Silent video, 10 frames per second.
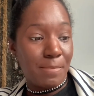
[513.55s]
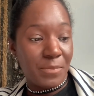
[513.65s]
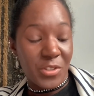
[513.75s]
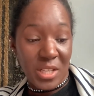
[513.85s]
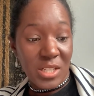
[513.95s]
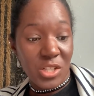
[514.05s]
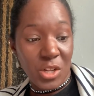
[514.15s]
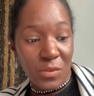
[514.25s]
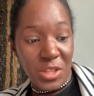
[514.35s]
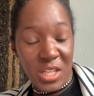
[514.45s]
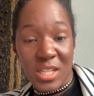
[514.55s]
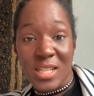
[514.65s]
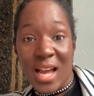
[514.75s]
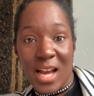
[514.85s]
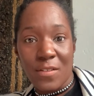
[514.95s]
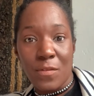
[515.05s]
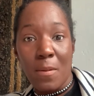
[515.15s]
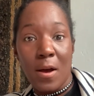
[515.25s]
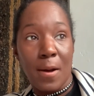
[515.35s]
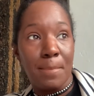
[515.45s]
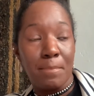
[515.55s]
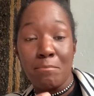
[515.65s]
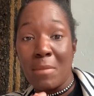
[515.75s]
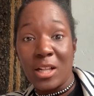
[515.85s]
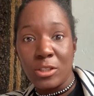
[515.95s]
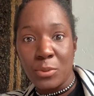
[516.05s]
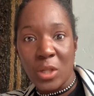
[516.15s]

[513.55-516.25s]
So that's another thing, is have malleable,